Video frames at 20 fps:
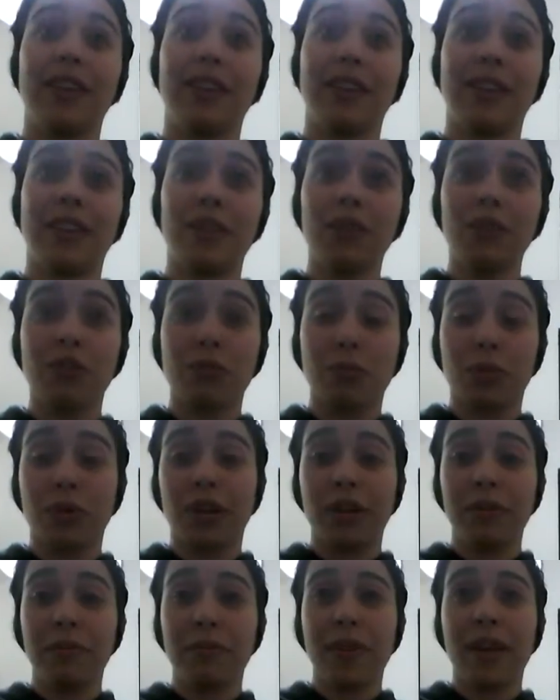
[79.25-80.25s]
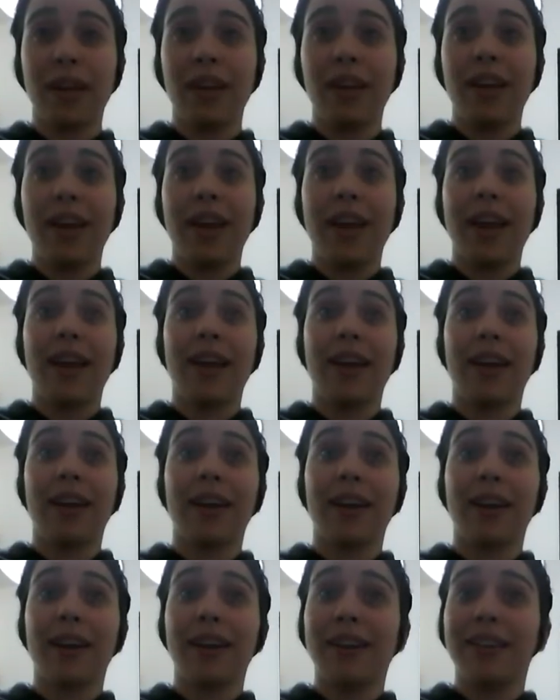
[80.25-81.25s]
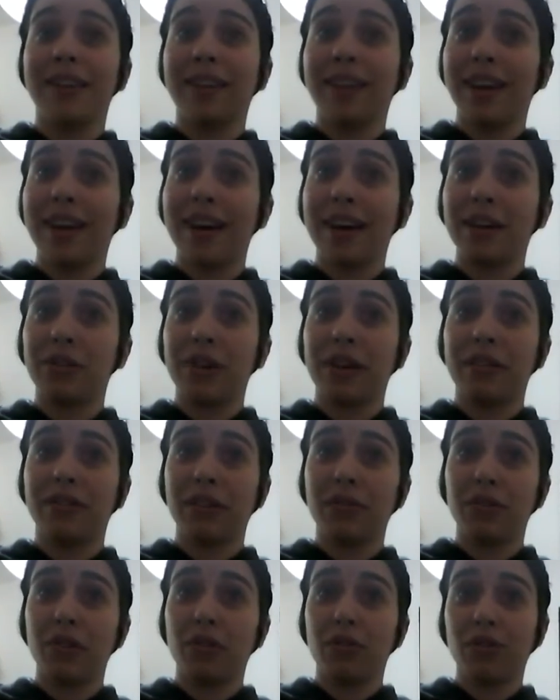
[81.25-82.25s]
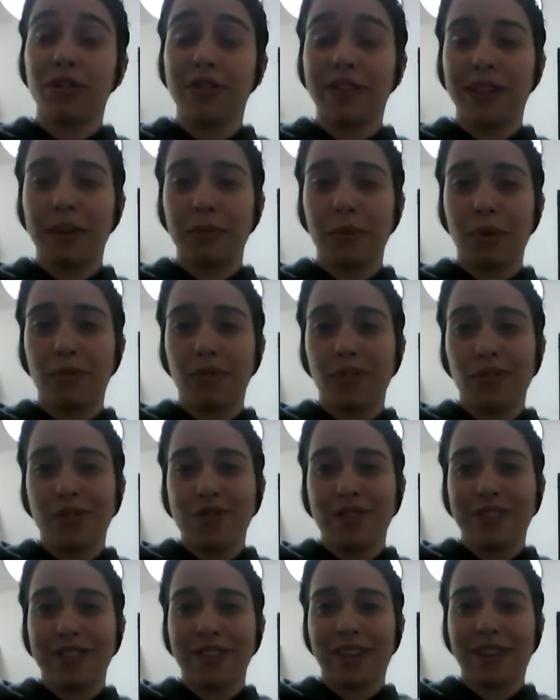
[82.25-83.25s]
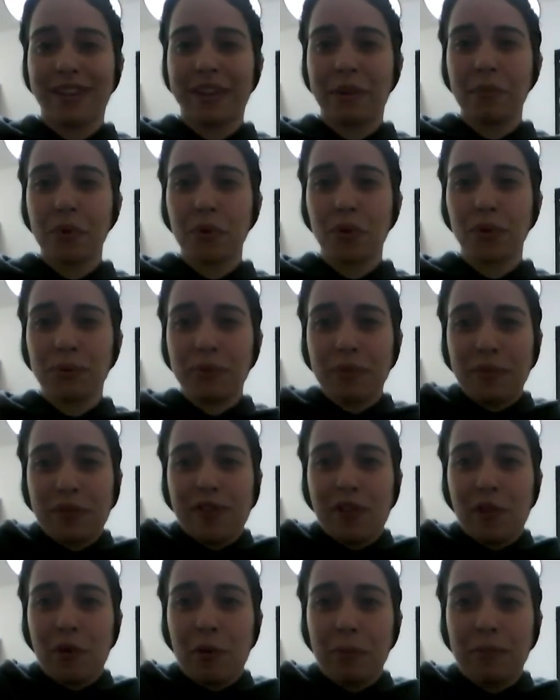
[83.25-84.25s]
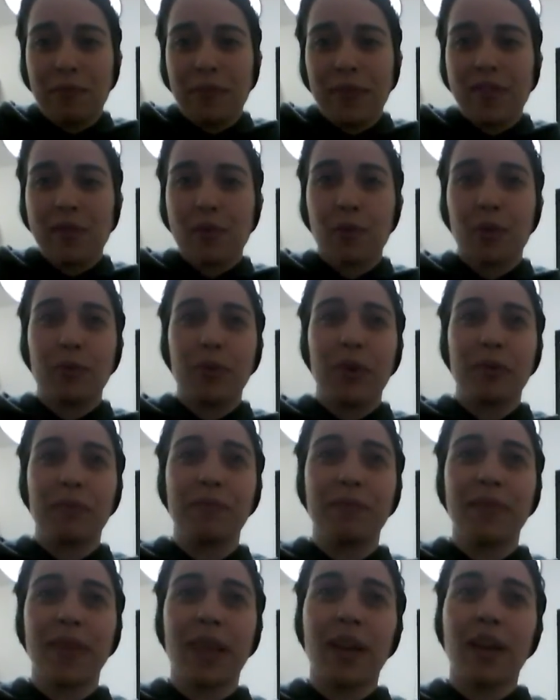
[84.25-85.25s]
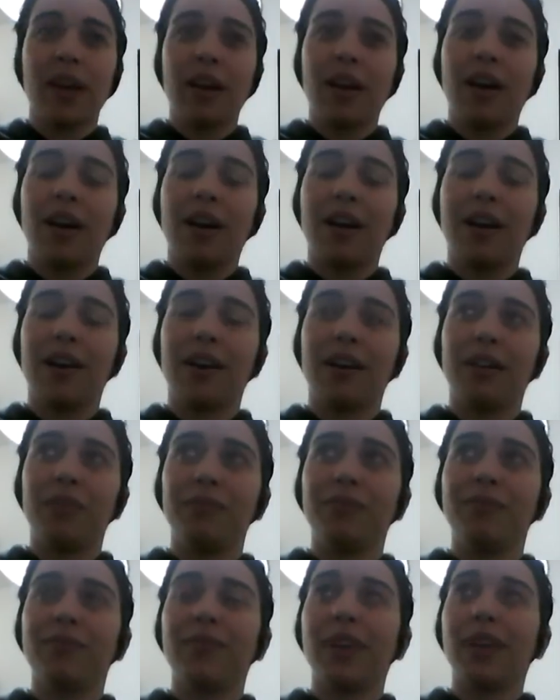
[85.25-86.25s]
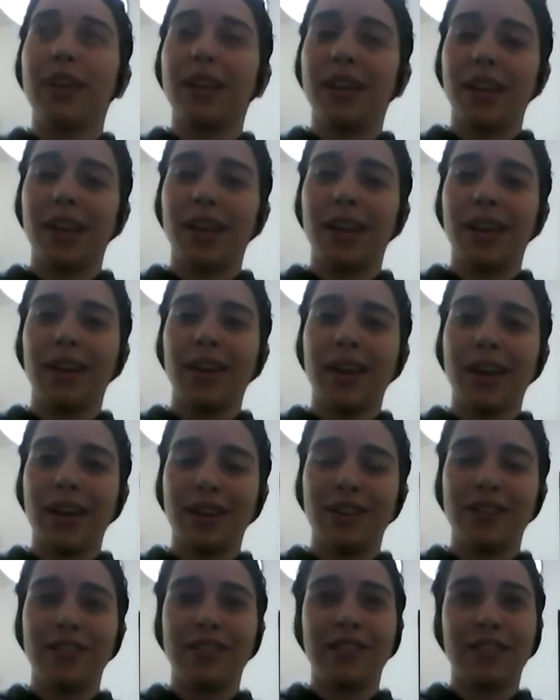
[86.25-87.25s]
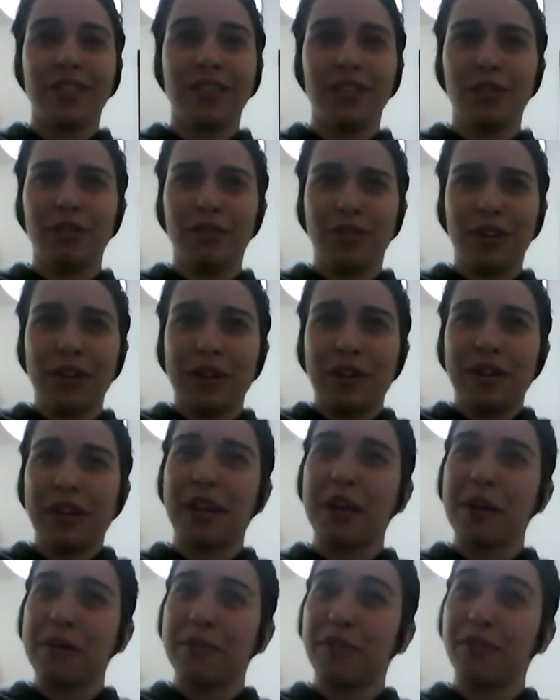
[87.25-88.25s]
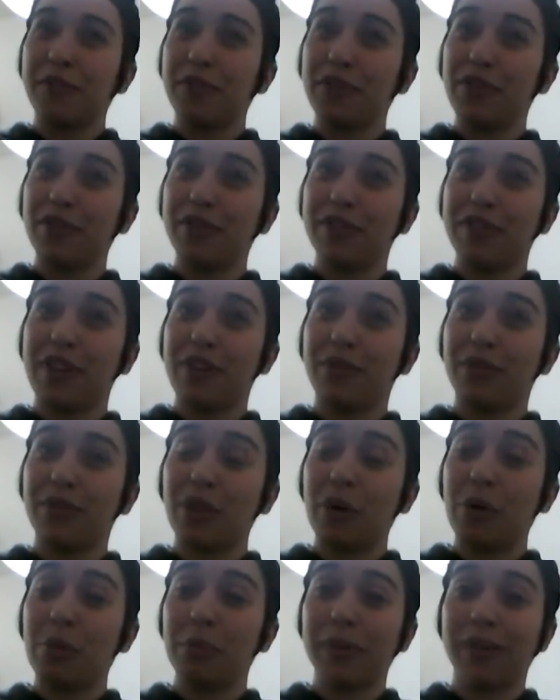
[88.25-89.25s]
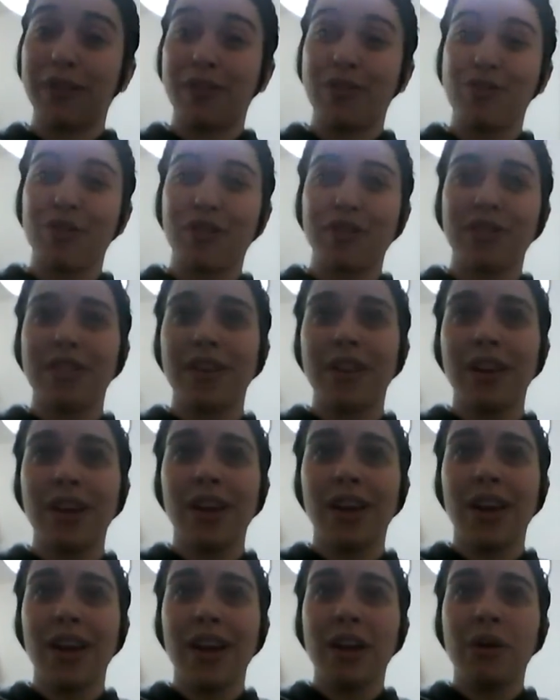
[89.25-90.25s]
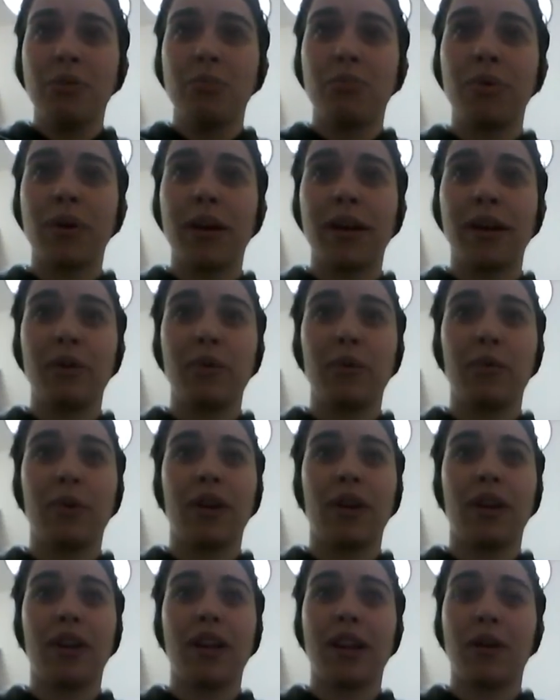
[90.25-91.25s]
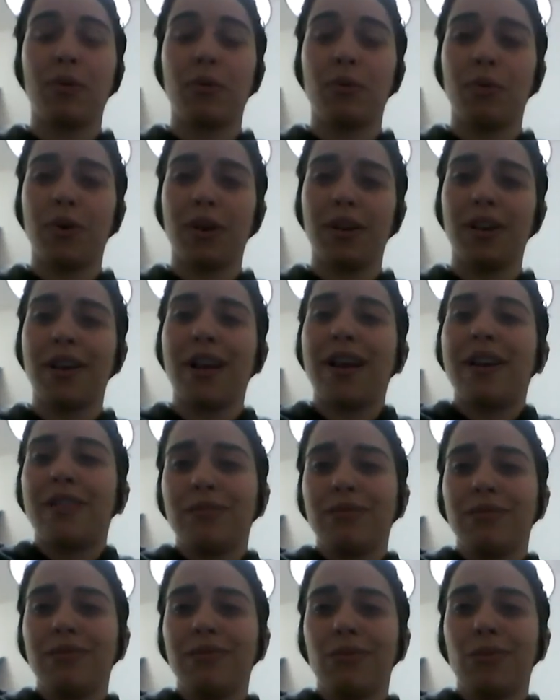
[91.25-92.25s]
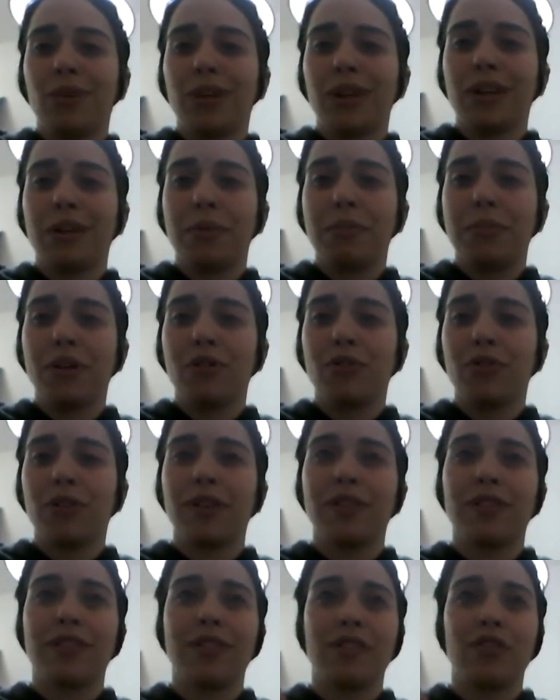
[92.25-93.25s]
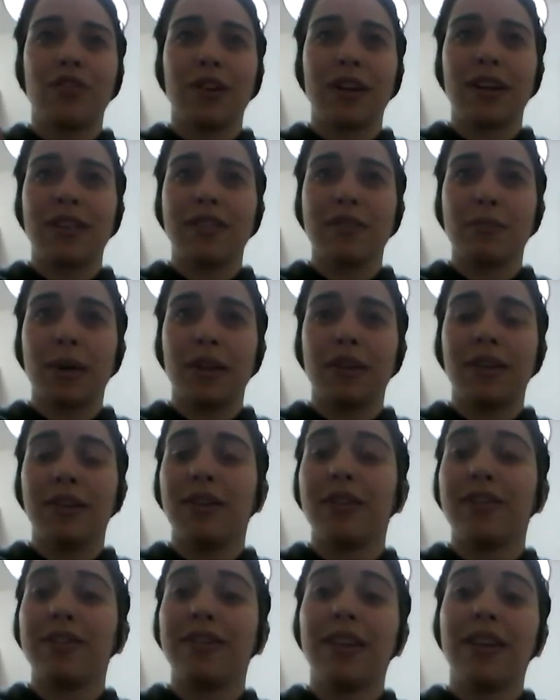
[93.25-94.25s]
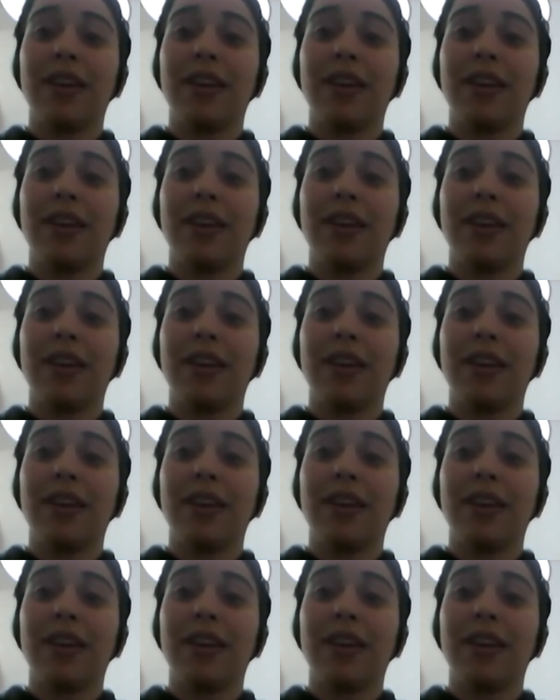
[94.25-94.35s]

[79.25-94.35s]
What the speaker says: it looks pretty, and I don't have leftovers sitting in my fridge collecting mold. So it's a win-win. Again, I still feel like I'm a few years off with the whole mason jar thing, but when I went on to Pinterest to try to get some ideas